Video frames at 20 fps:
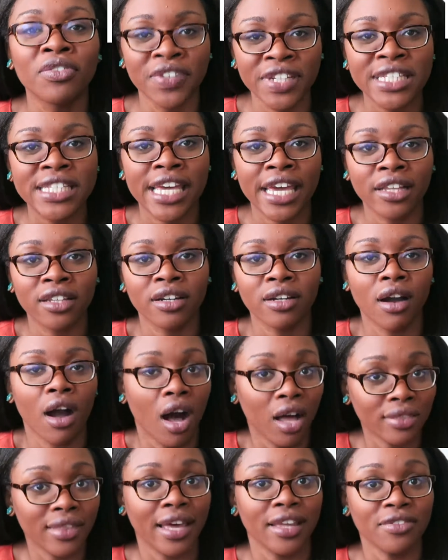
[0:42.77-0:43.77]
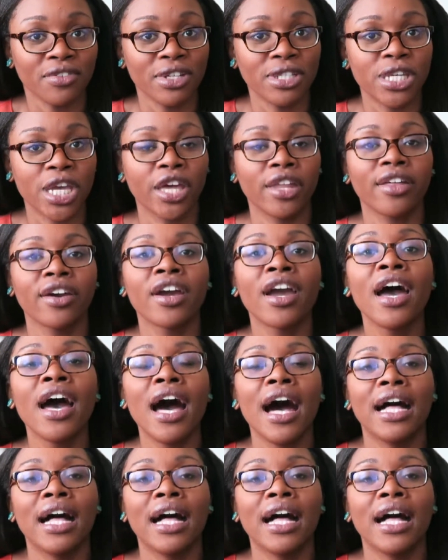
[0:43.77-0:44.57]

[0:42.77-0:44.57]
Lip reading: retailer, online retailer,